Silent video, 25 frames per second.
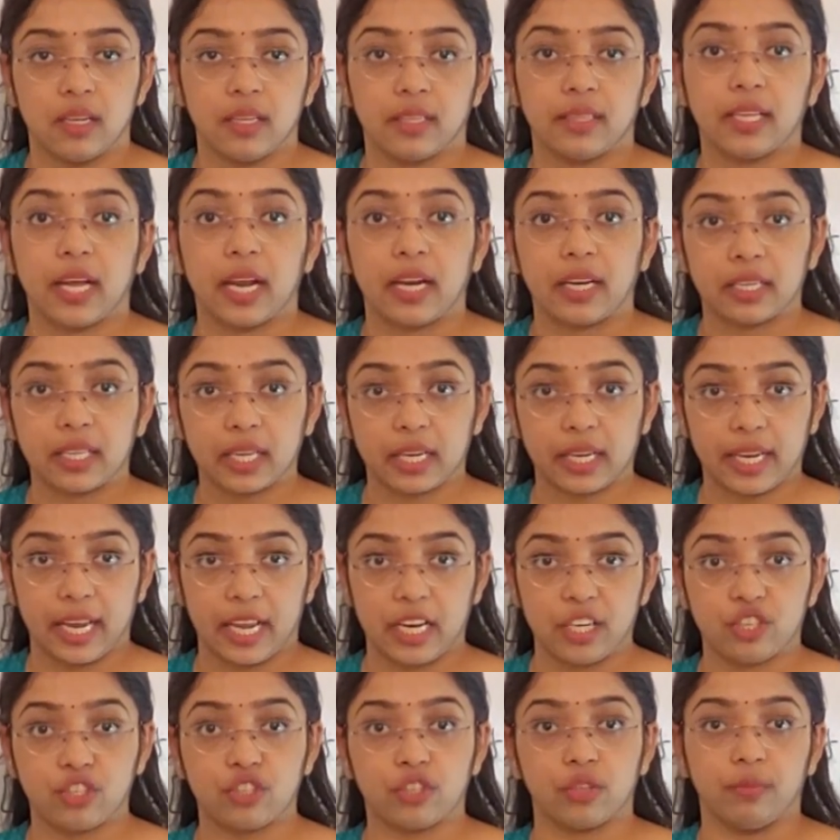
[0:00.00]
that the
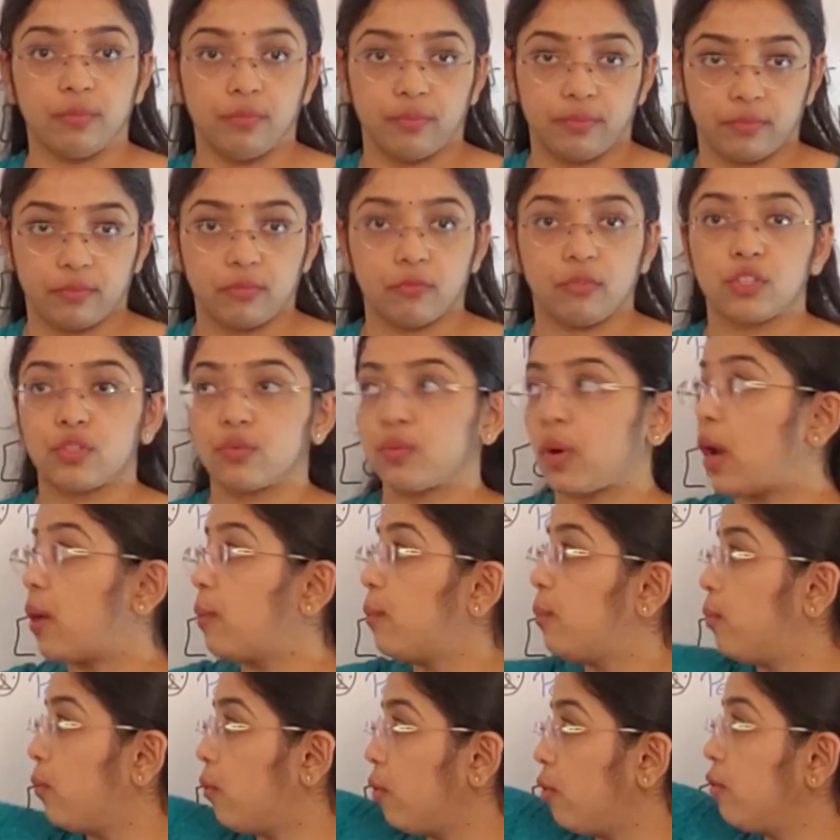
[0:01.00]
calcium which our
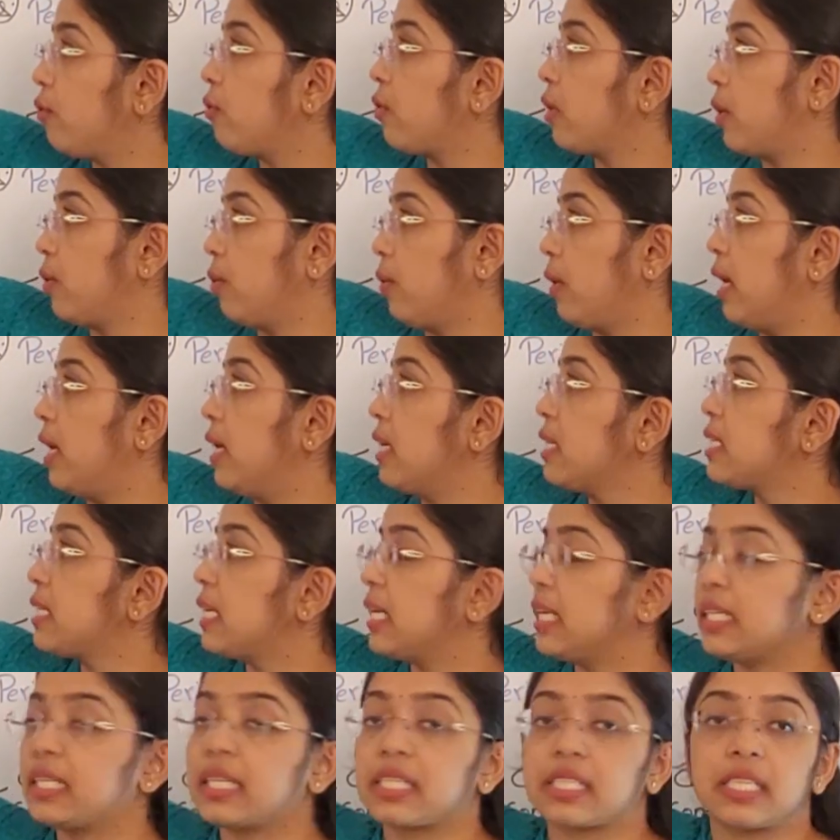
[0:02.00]
bone requires,
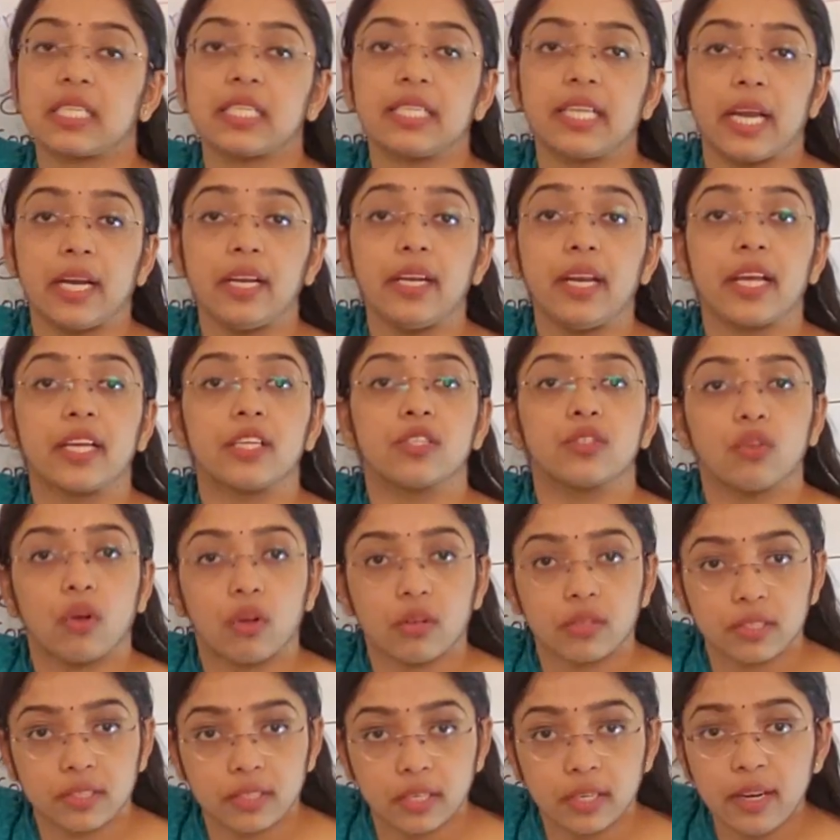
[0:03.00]
it doesn't get
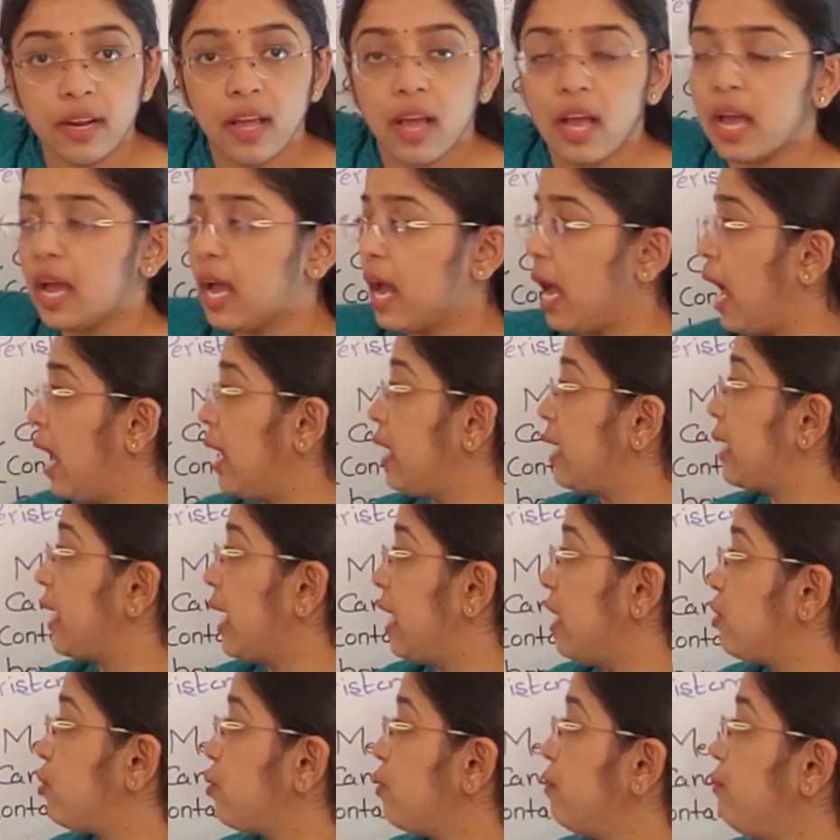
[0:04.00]
exhausted, and
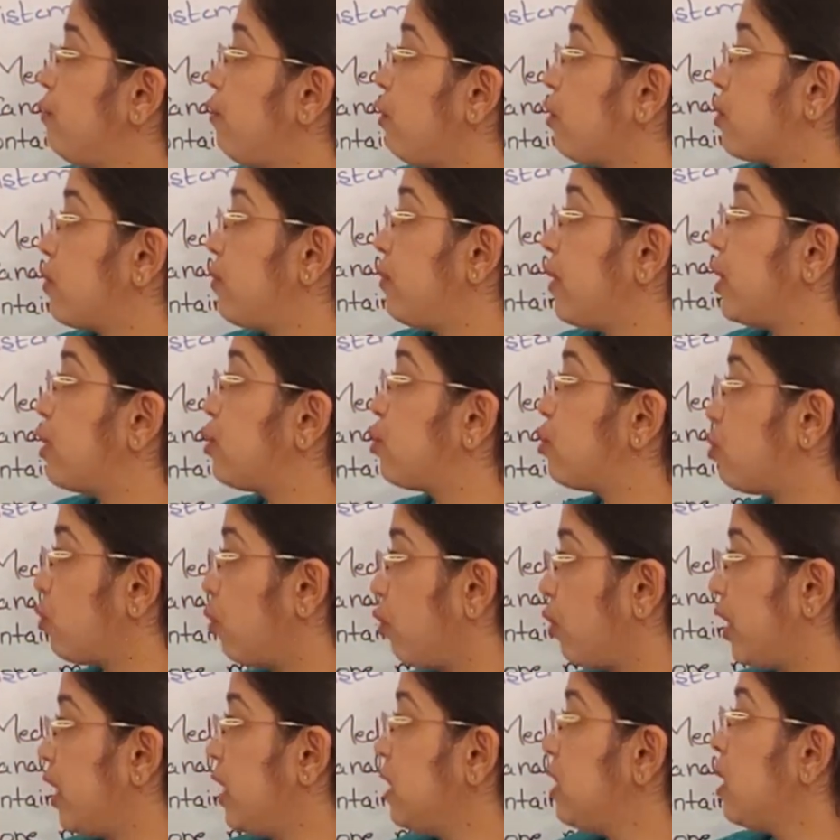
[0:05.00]
calcium phosphate
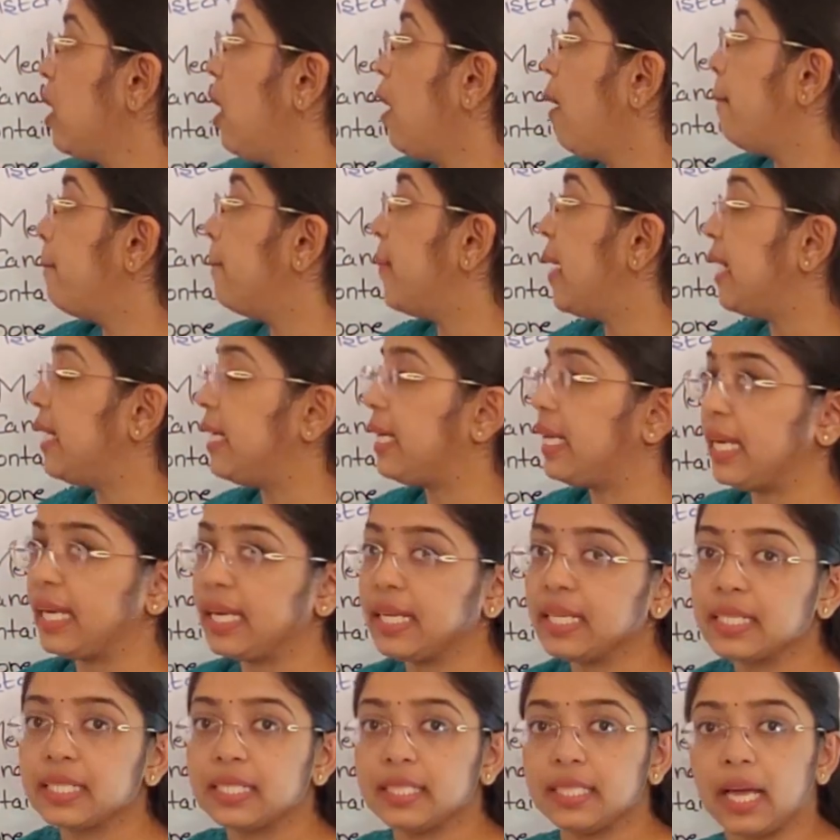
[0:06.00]
storage
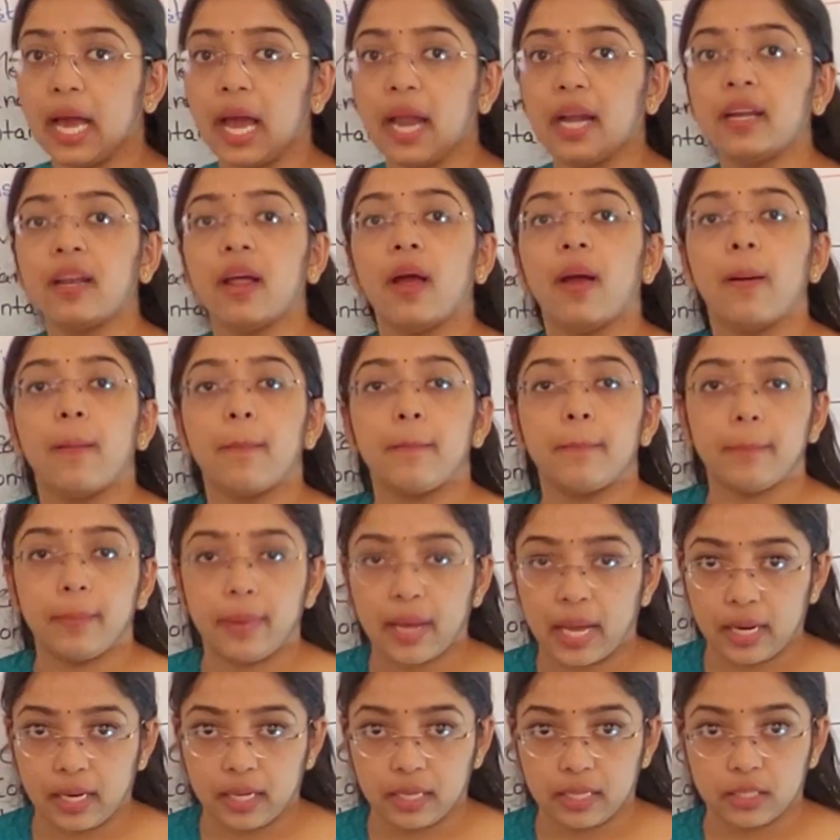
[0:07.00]
maintains that
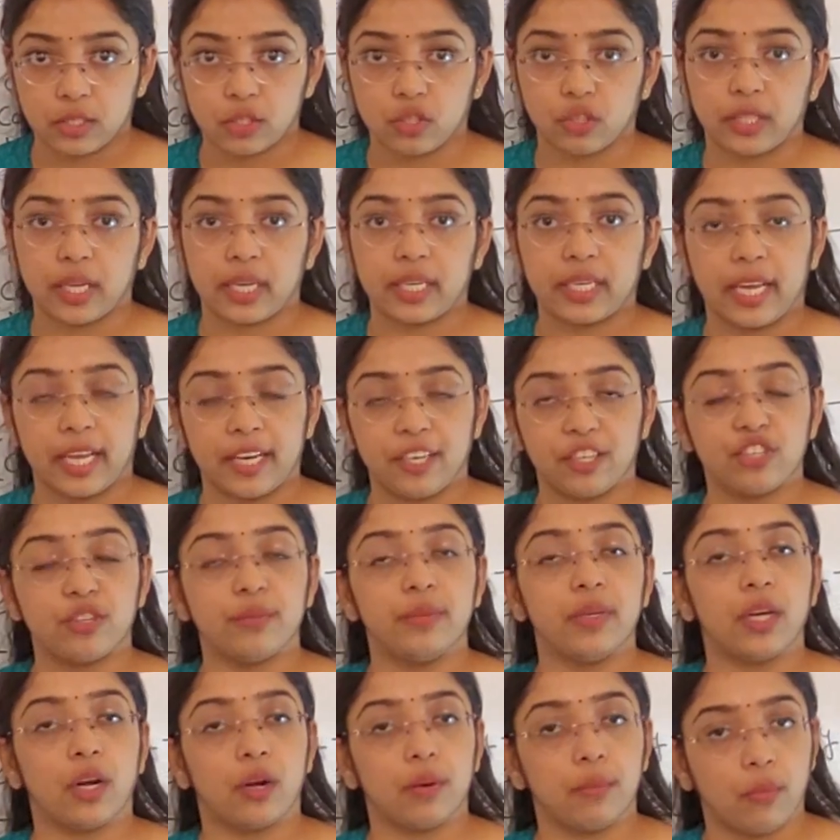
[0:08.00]
balance, so that calcium
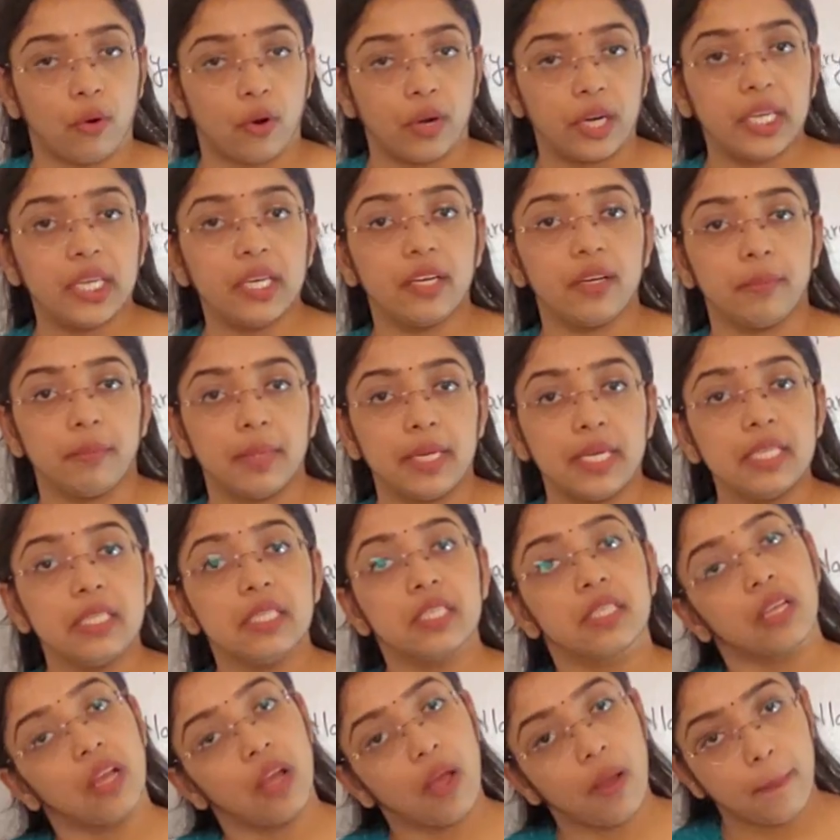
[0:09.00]
in our body
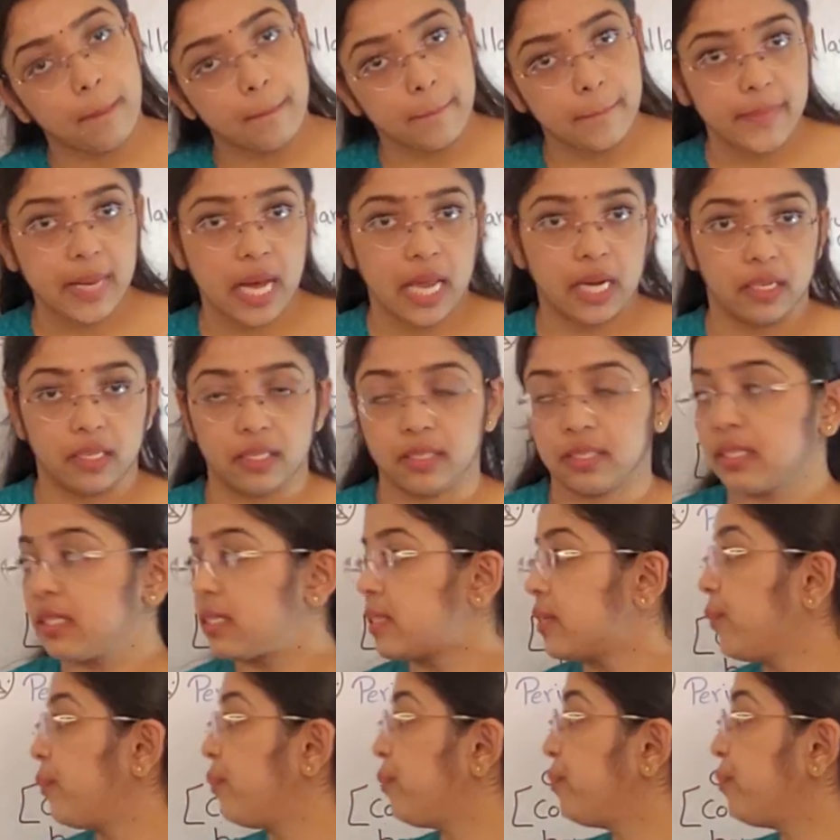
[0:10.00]
remains balanced.